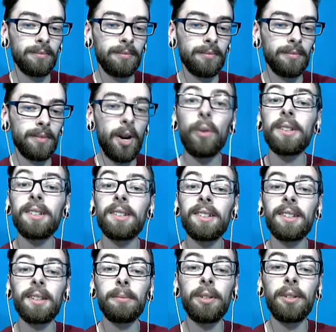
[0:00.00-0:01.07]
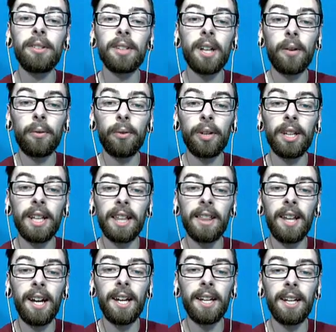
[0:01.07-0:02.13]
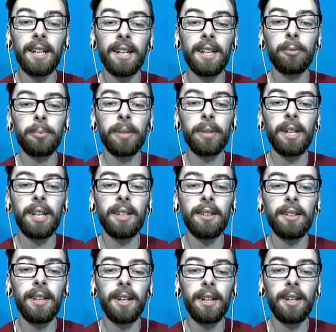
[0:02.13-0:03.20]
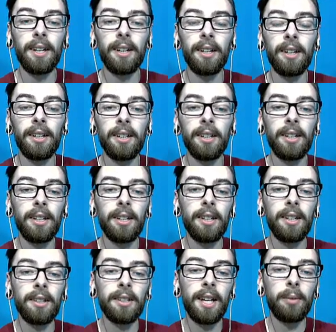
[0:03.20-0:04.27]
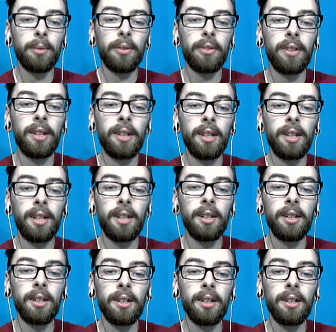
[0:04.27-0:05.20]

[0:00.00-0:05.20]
Oh, this is the music I really like. It was playing in that, uh, the town with the